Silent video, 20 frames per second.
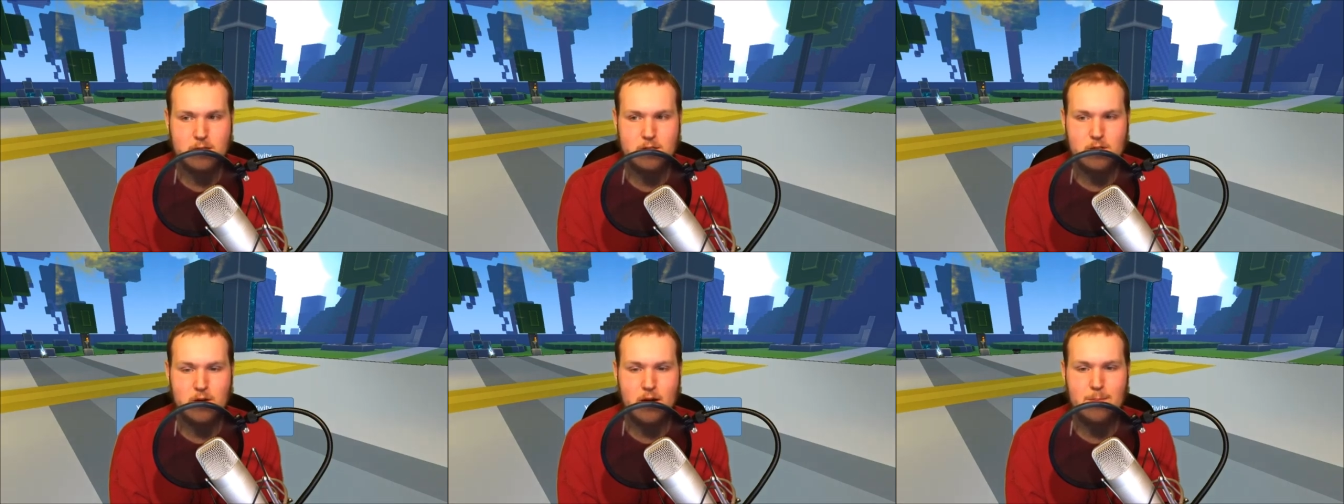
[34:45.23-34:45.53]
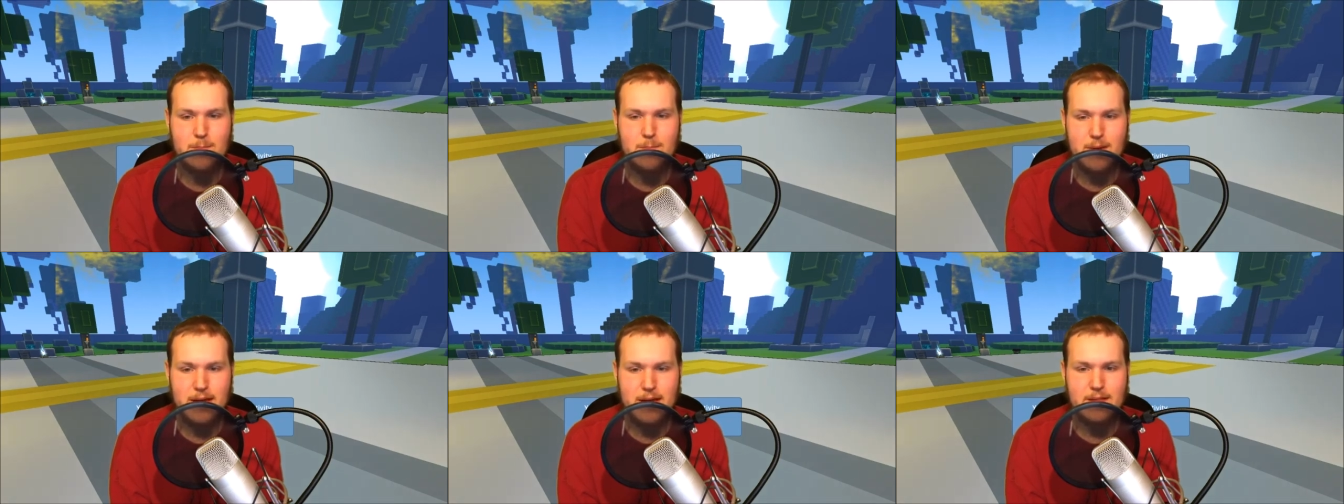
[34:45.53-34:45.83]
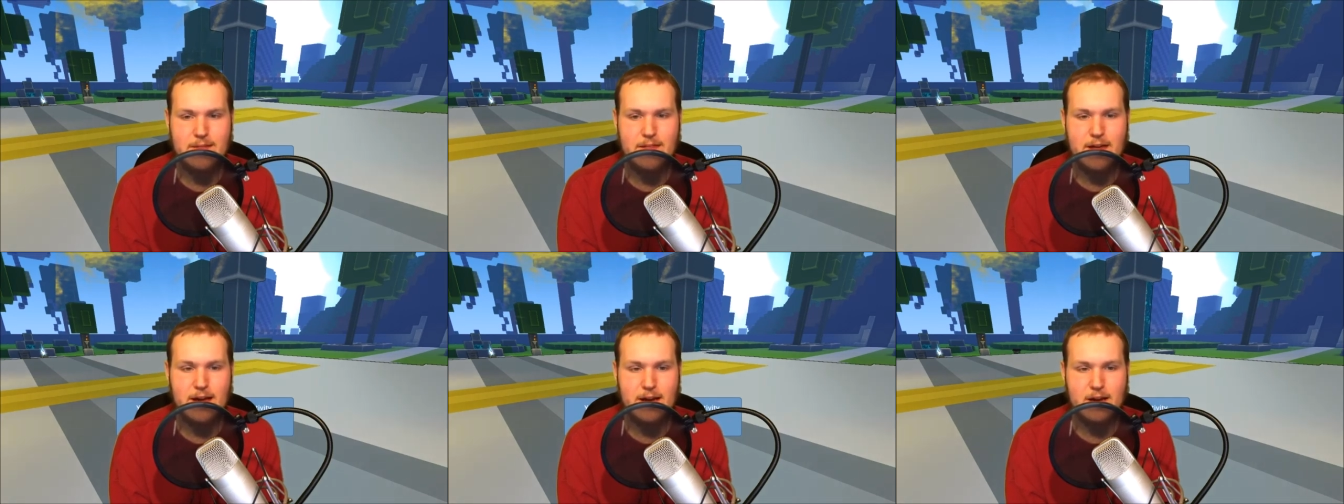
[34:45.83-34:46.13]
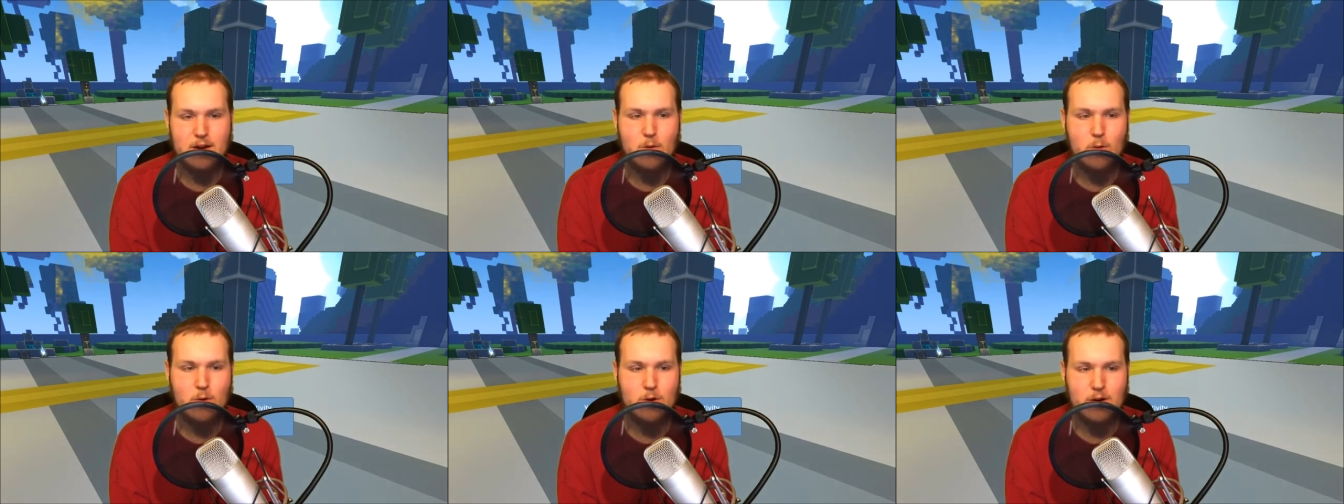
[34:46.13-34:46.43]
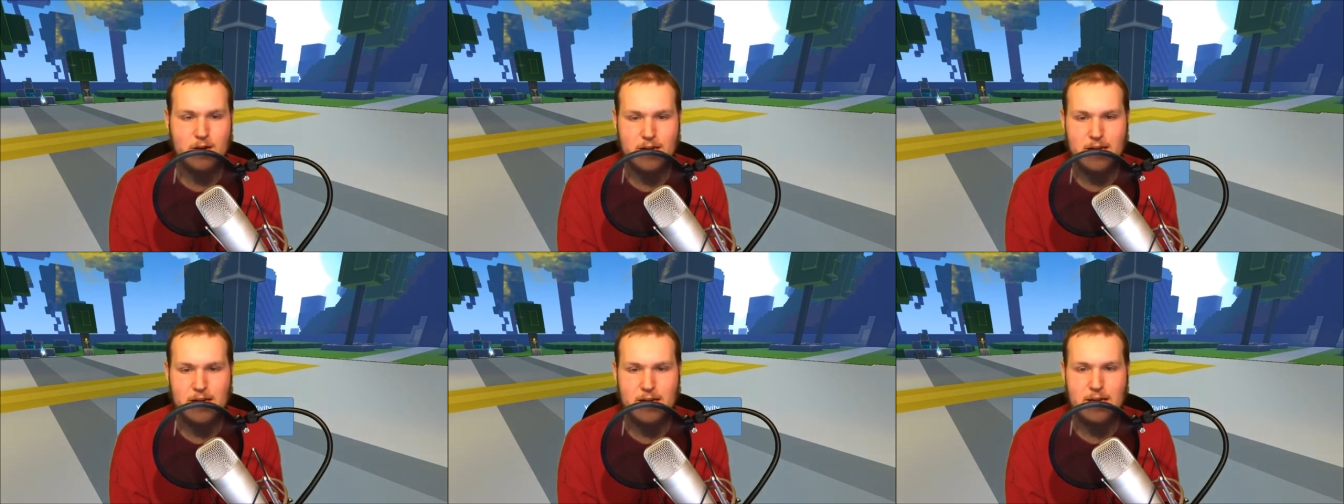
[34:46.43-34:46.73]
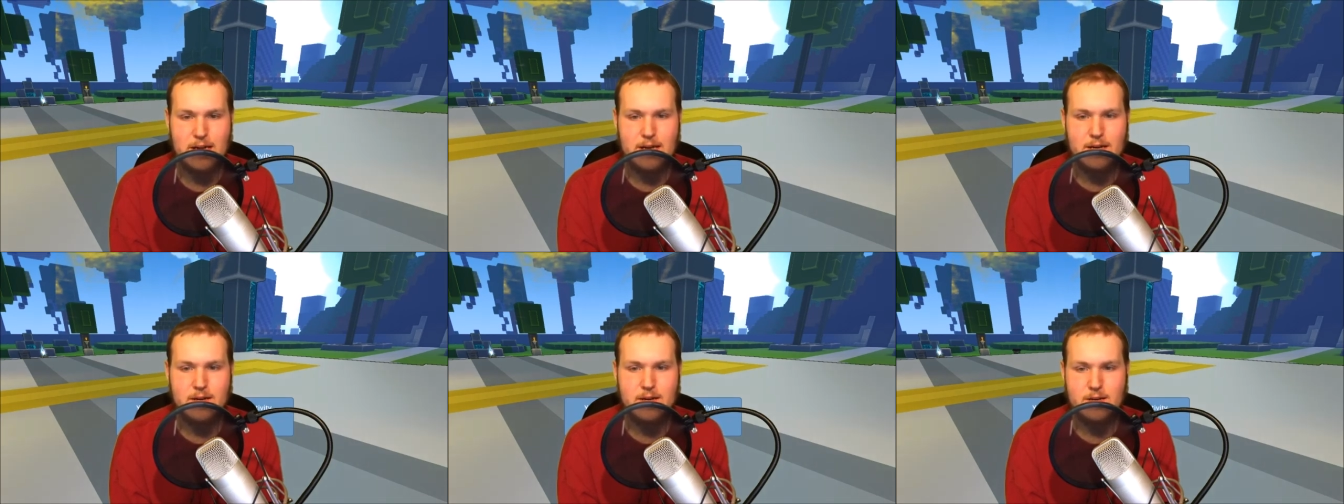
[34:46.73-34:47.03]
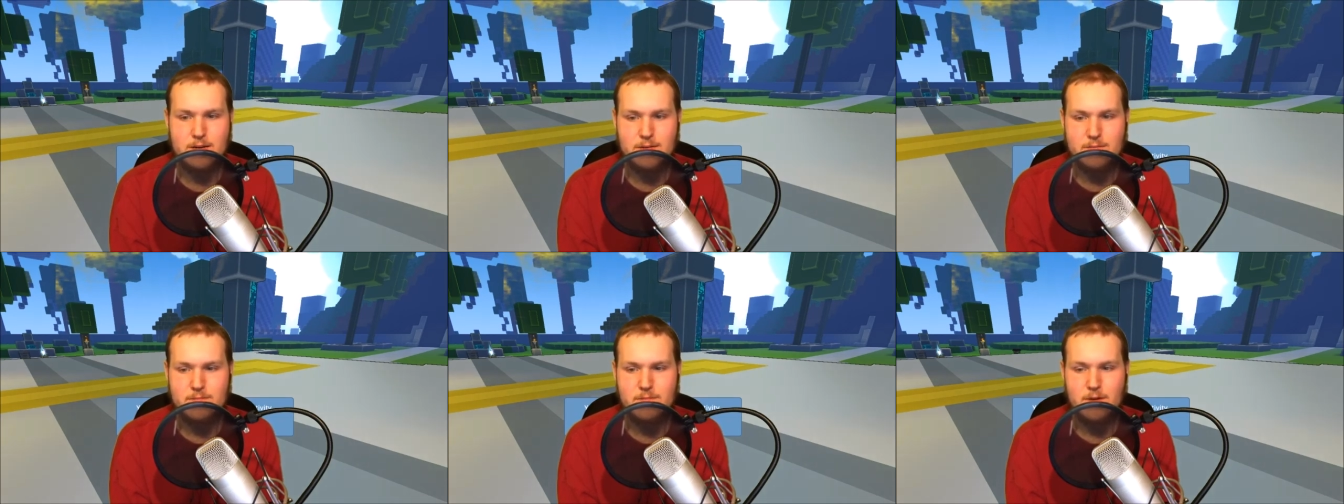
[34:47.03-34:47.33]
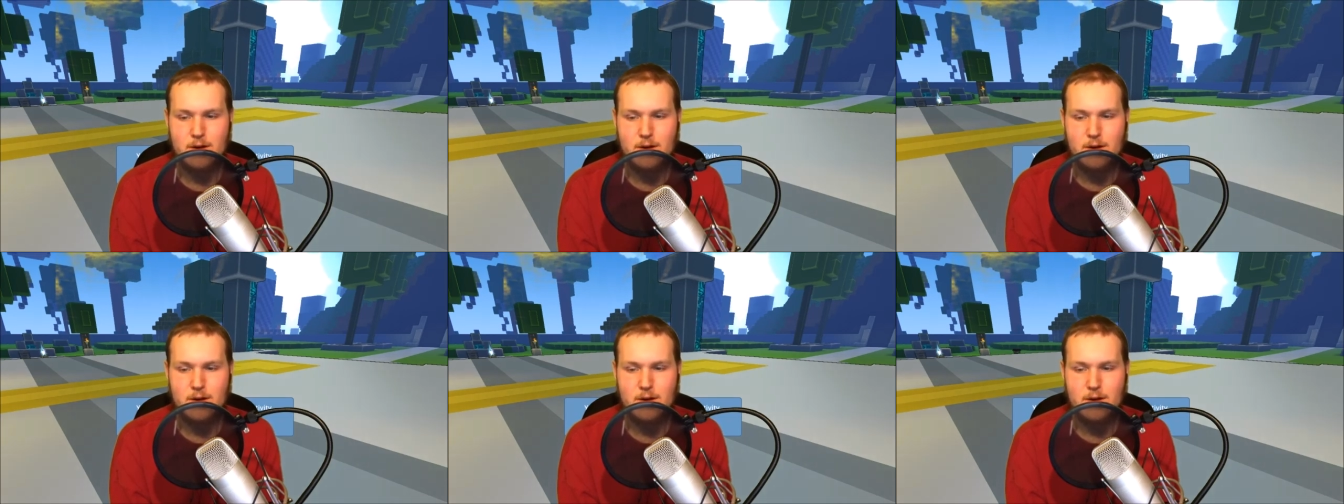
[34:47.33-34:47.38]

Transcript: so I make that corgi in a,